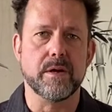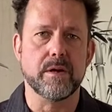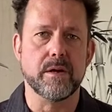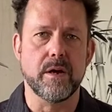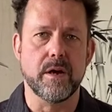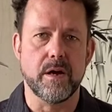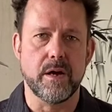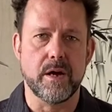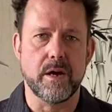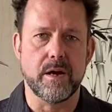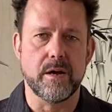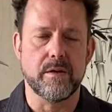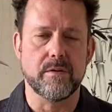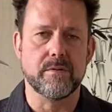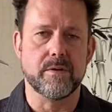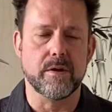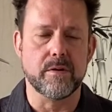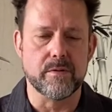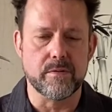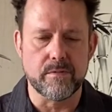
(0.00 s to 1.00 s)

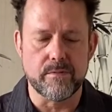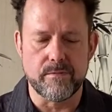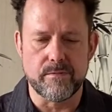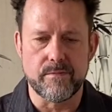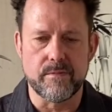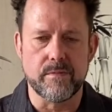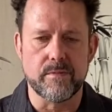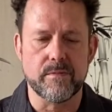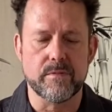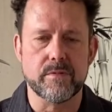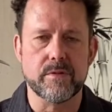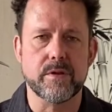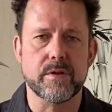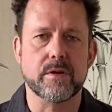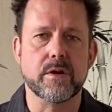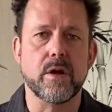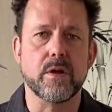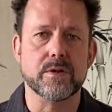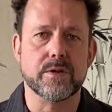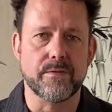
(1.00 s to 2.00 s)
the
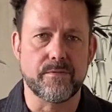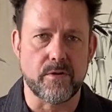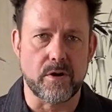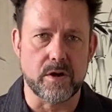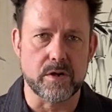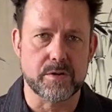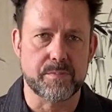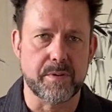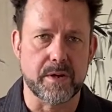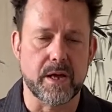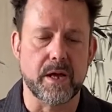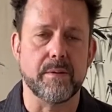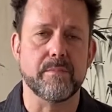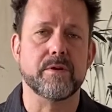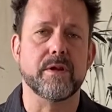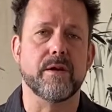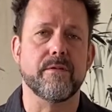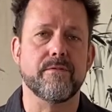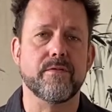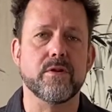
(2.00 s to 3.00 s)
cultivars became
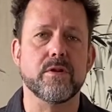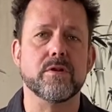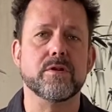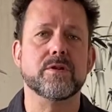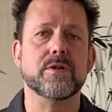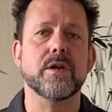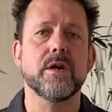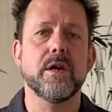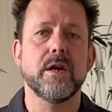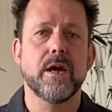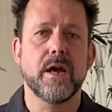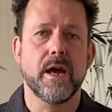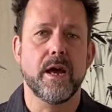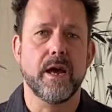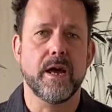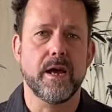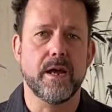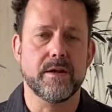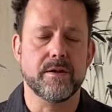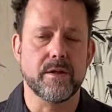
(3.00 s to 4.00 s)
diverse
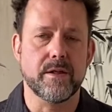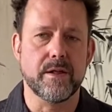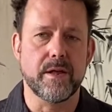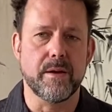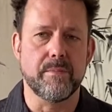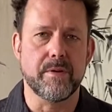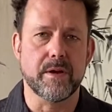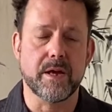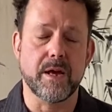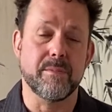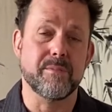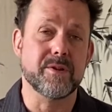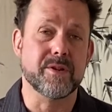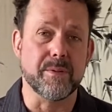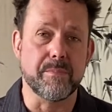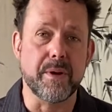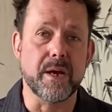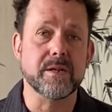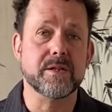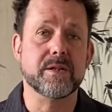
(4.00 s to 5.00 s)
and they became
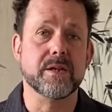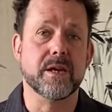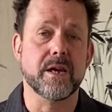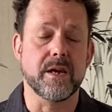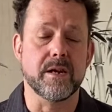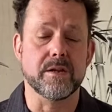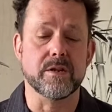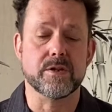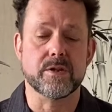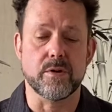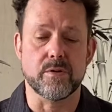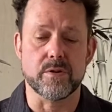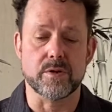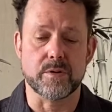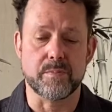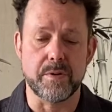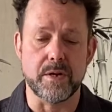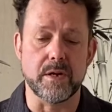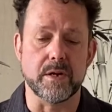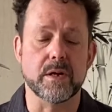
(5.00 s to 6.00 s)
domesticated, so to
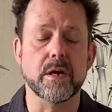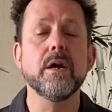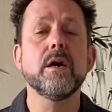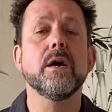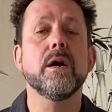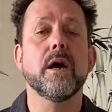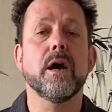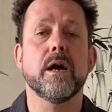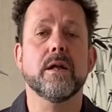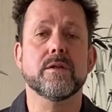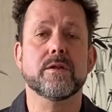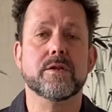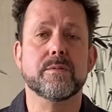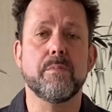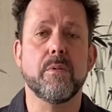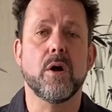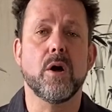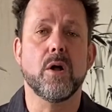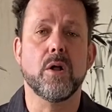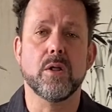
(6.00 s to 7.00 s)
speak, and
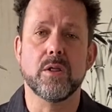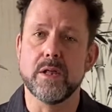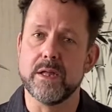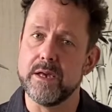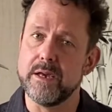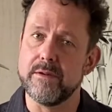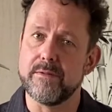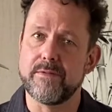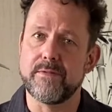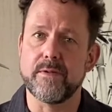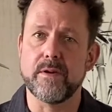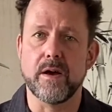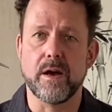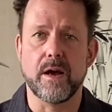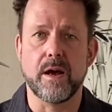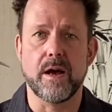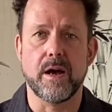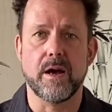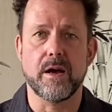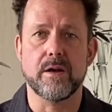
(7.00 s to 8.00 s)
small leaf
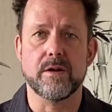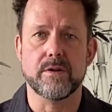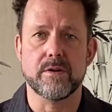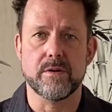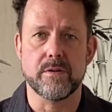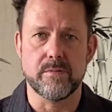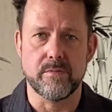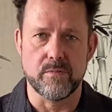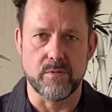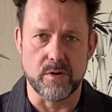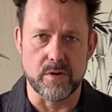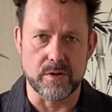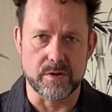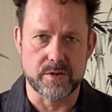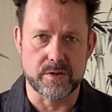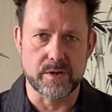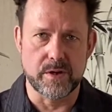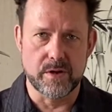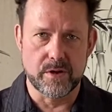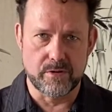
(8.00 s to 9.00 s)

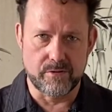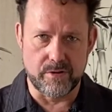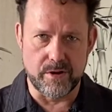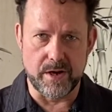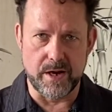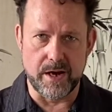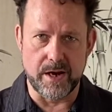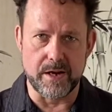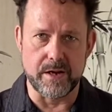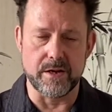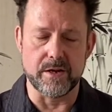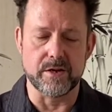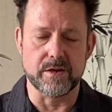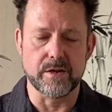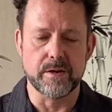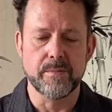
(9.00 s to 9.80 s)
was created.